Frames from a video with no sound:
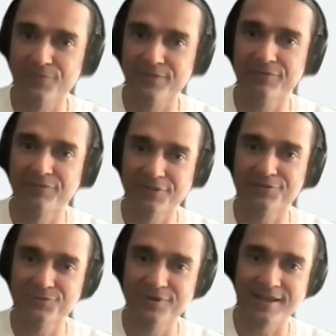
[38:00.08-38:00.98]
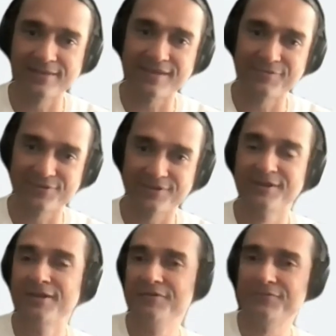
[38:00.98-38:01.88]
a room with a fifth year student as I was a
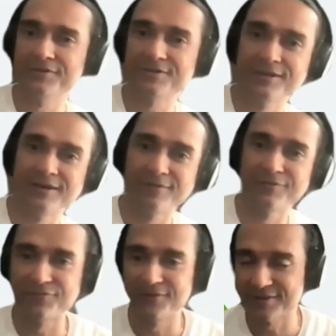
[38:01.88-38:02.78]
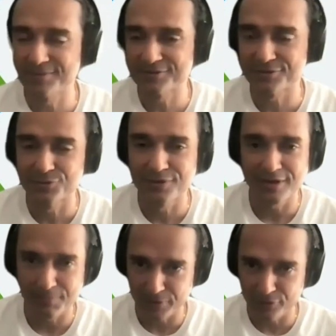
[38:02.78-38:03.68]
first year I was a first semester
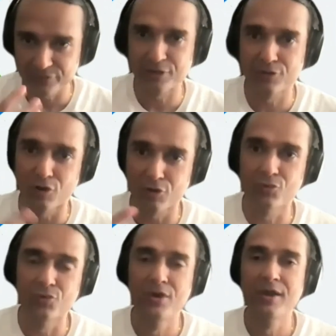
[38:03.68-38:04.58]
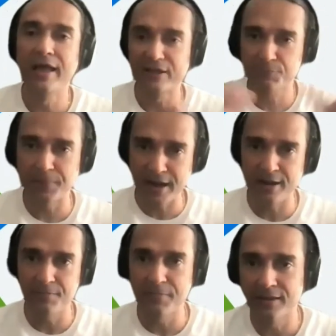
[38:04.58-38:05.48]
student, and because I got to
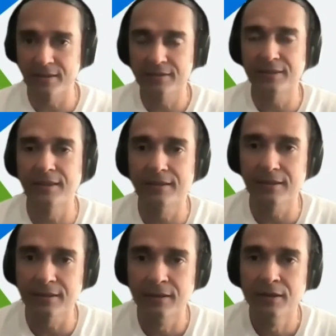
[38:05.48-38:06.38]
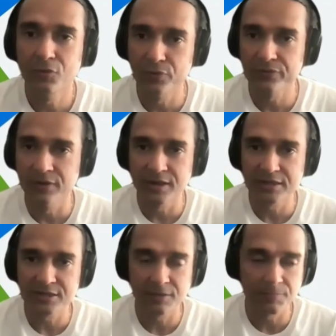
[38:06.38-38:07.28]
expand my thinking to a certain
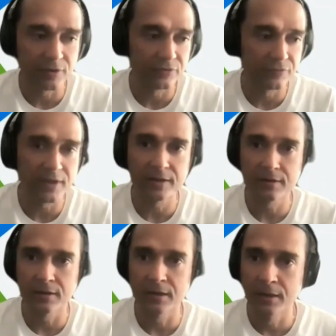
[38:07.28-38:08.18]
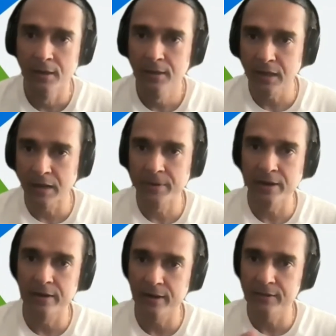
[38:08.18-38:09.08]
extent because of that uh,
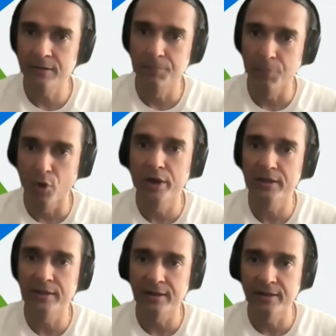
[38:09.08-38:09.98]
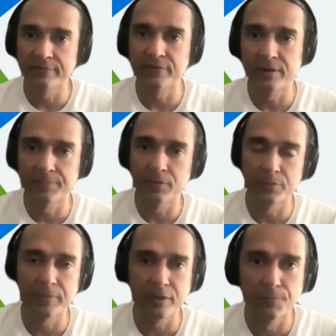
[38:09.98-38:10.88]
camaraderie and that bonding that I developed
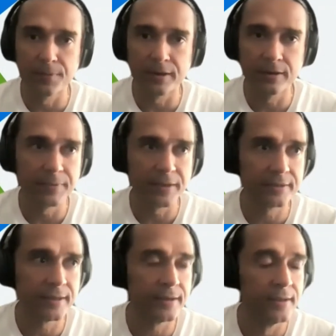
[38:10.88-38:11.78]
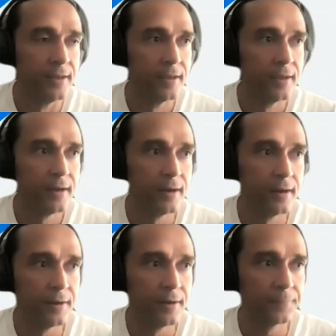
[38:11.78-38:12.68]
with my room partner back then.
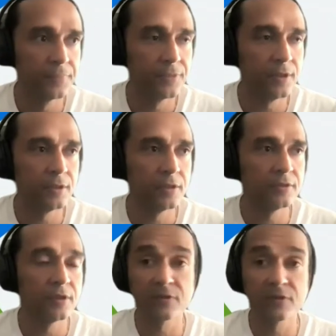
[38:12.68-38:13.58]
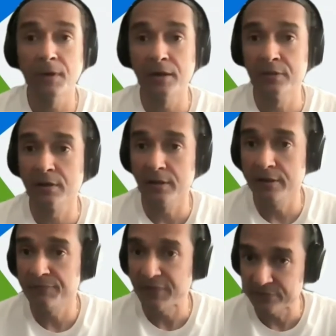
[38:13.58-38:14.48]
Um, the, the, there's some other
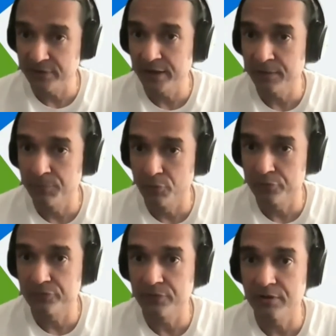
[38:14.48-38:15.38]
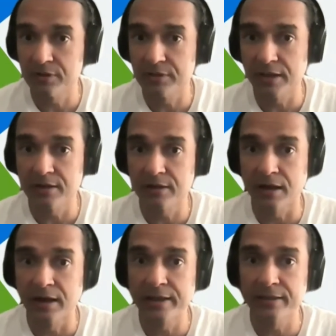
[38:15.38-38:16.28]
really fascinating books uh, that
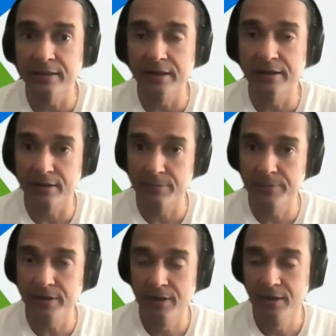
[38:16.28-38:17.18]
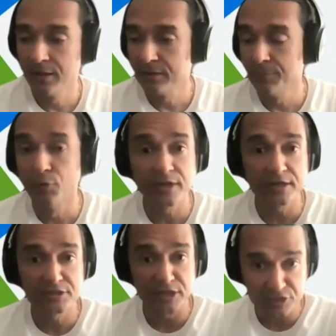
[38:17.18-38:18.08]
I, I recommend the book
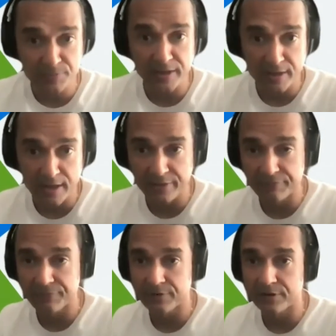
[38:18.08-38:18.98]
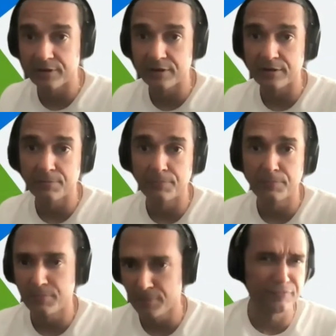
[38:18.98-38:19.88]
that changed my life uh,
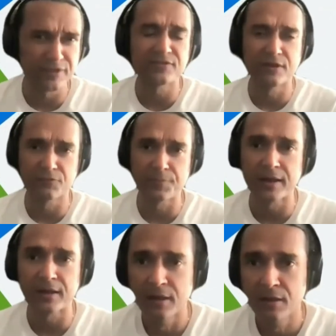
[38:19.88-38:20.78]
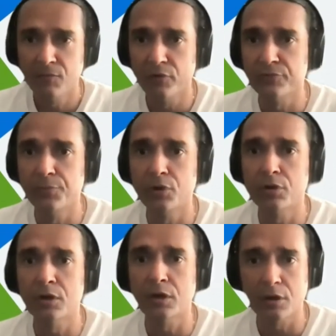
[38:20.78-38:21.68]
six years back was a
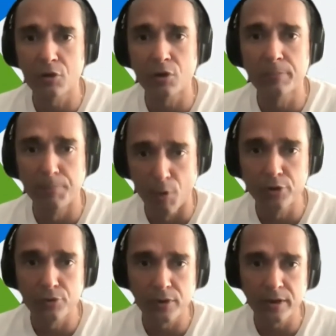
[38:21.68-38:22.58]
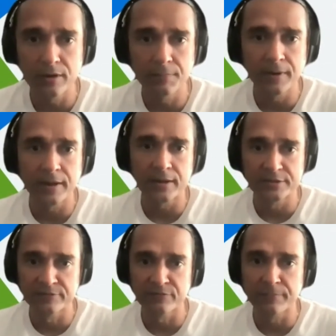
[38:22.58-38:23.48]
book uh, called Born to Run by
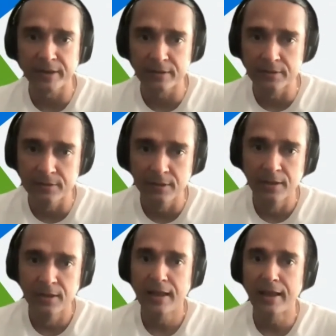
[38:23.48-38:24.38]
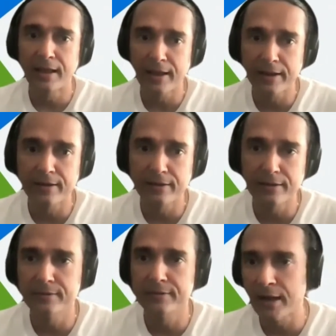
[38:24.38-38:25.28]
Christopher McDougall. And
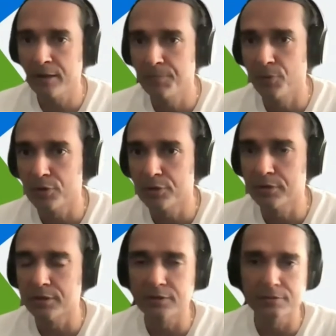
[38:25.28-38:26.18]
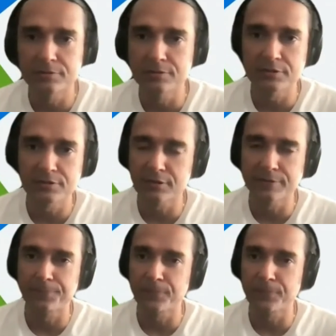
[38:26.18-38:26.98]
uh, that book uh, just